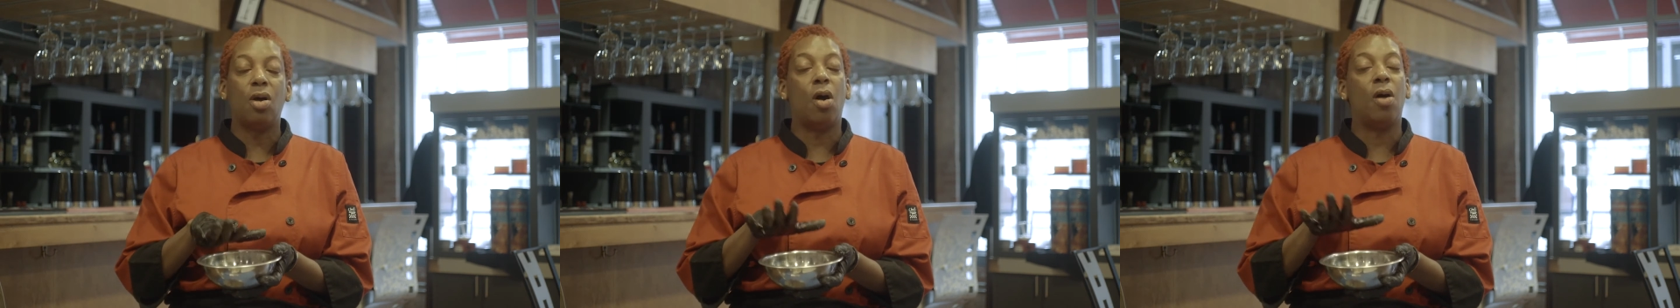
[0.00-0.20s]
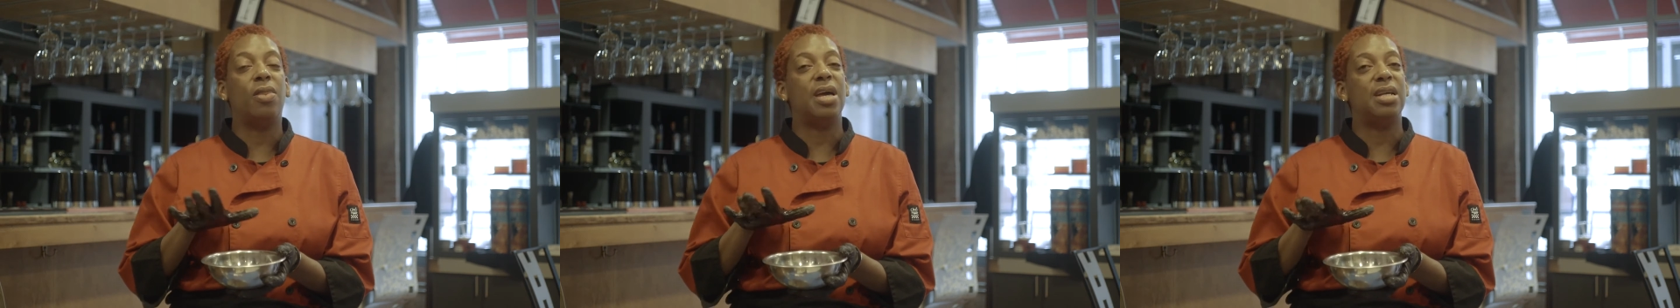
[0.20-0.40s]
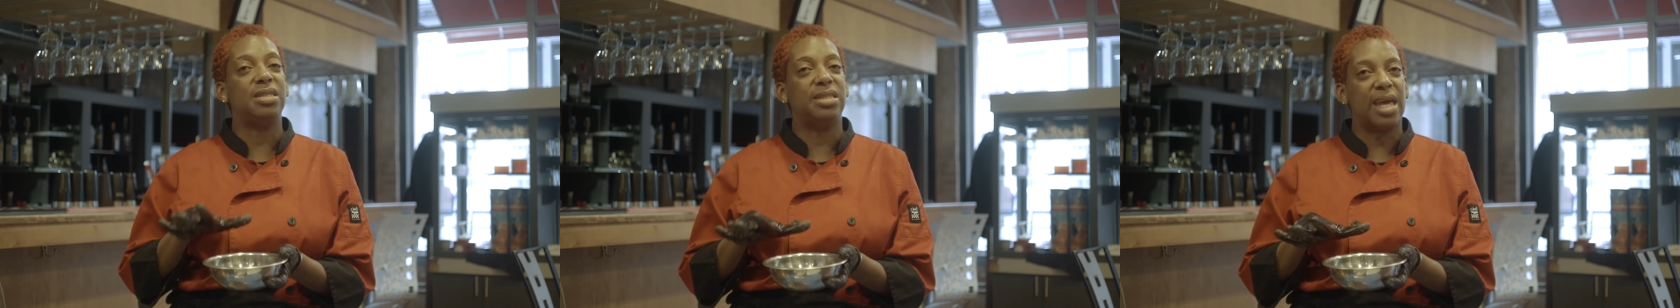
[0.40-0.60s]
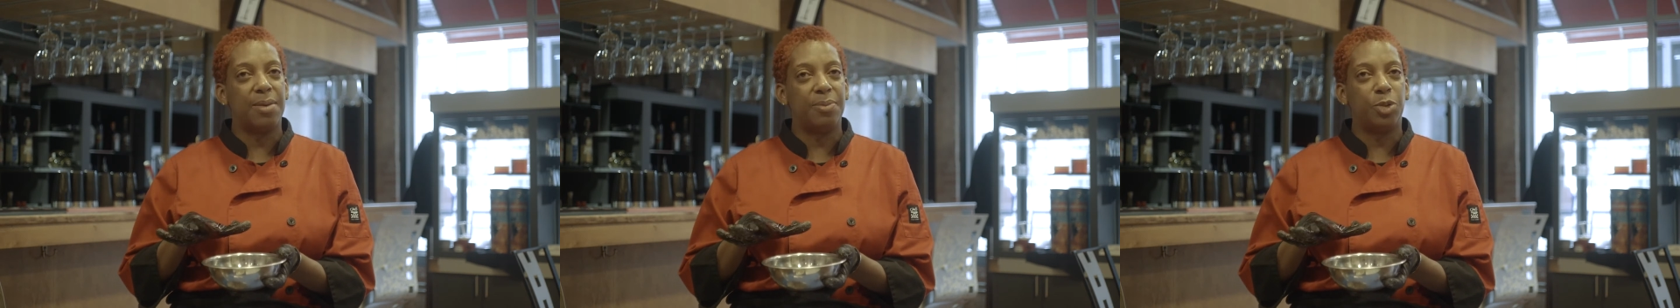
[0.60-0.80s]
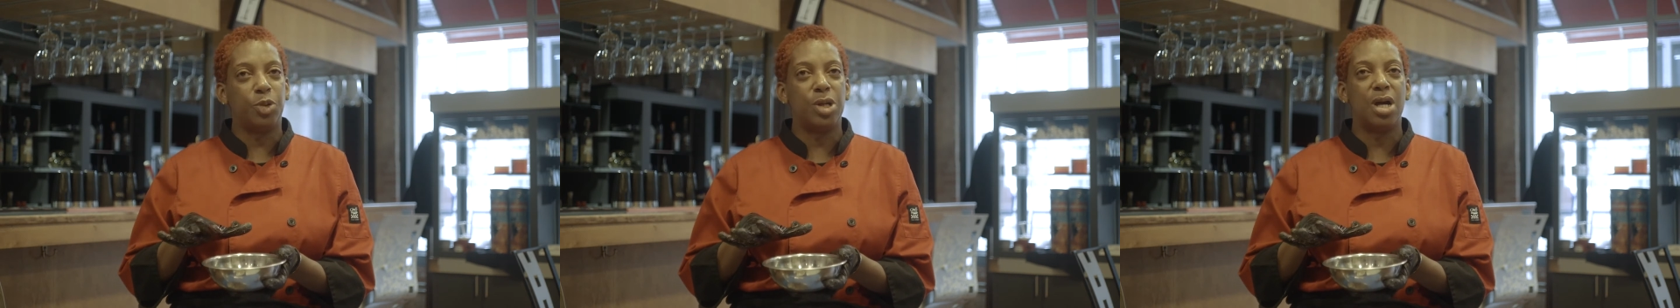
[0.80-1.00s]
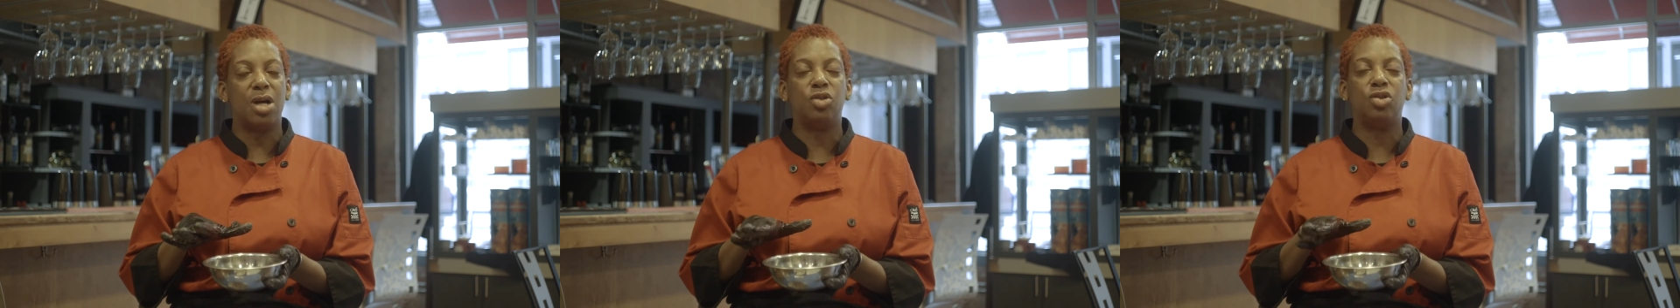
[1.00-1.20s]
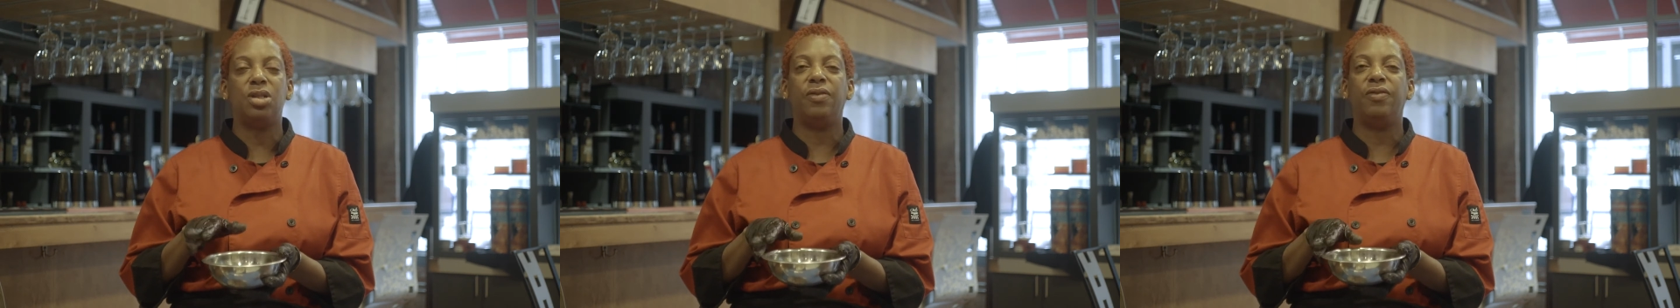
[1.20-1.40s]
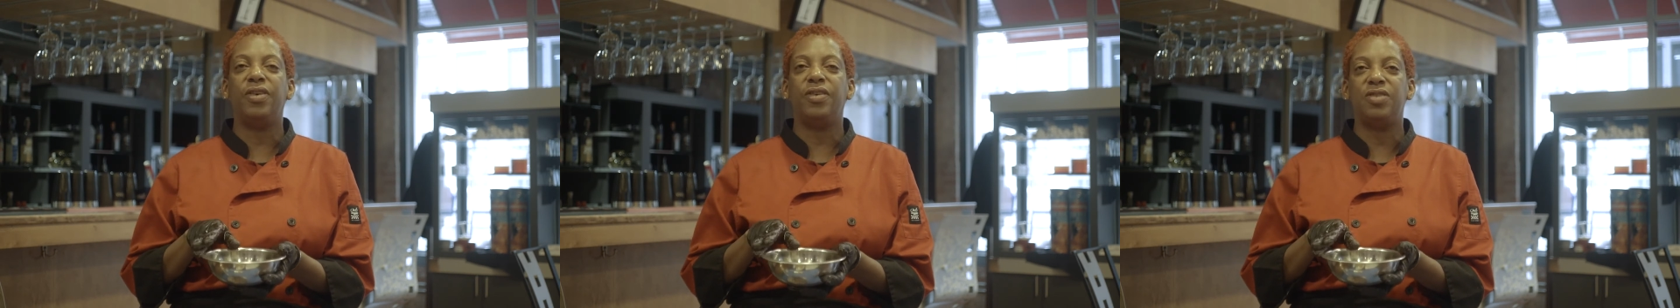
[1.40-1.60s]
on that same
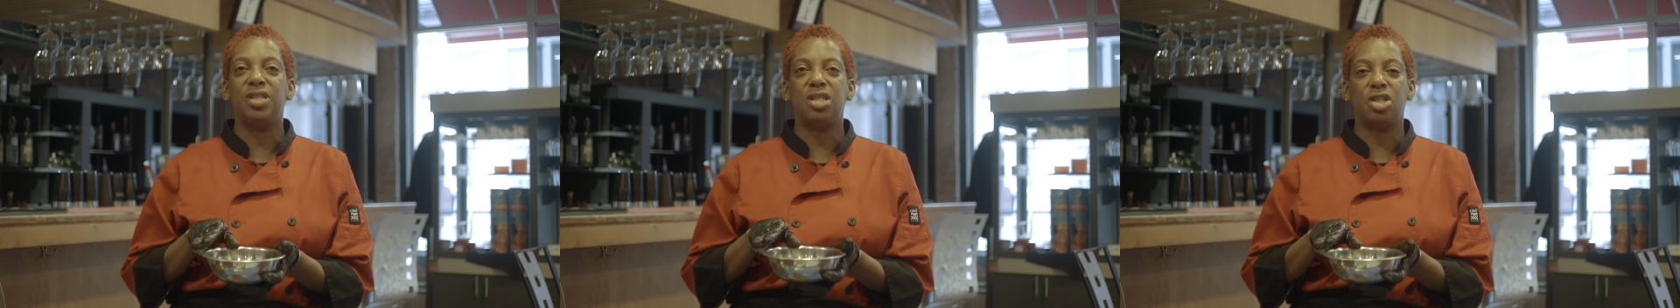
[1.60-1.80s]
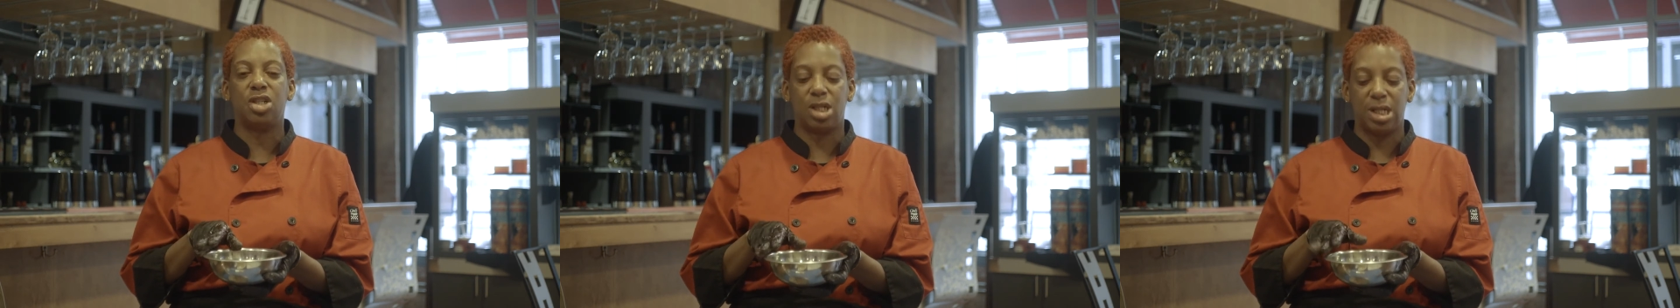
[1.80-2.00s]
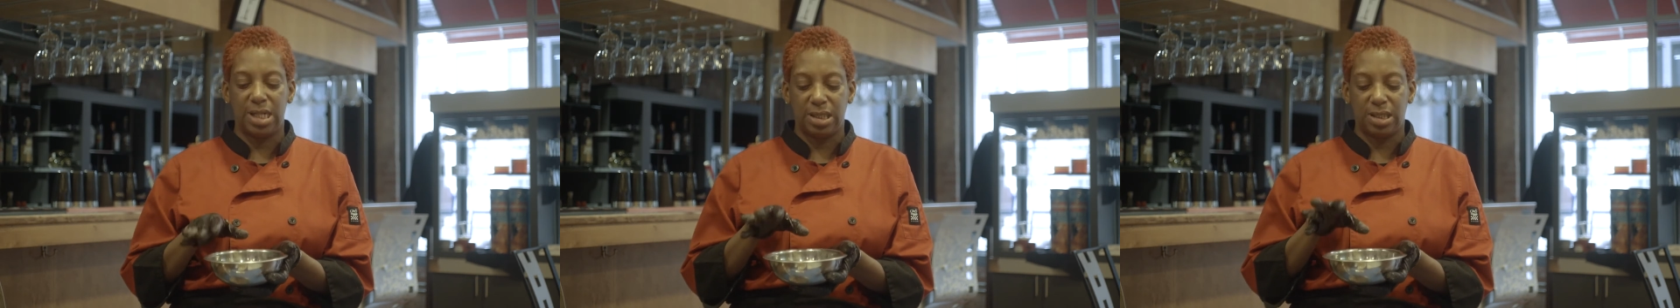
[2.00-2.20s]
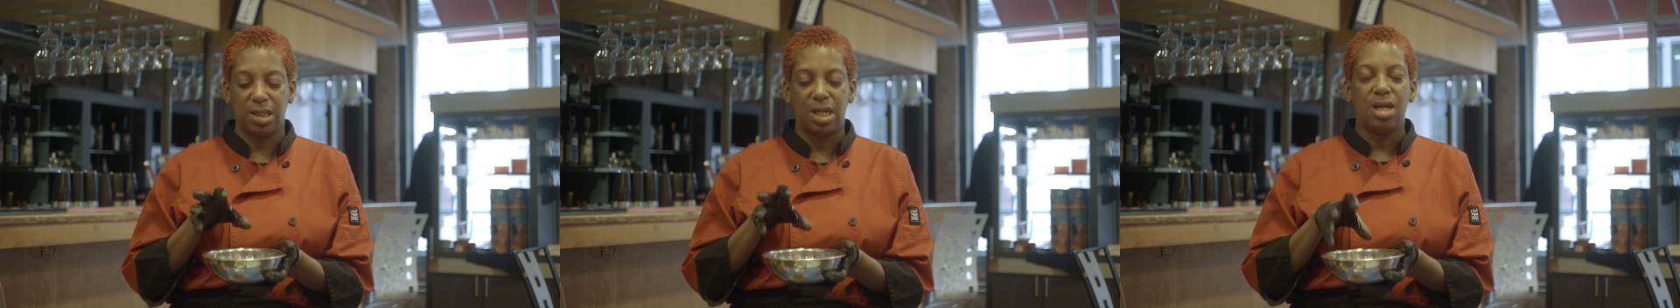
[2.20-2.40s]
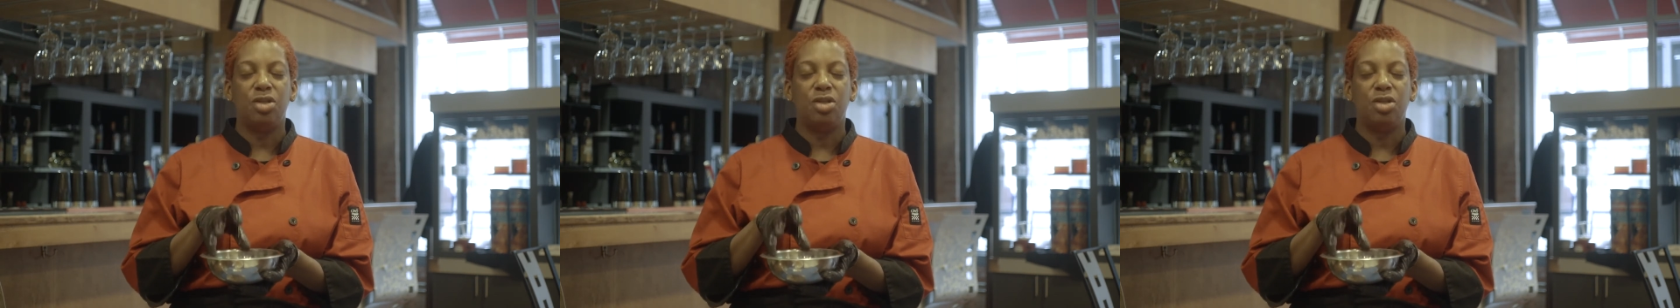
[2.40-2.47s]
350 degrees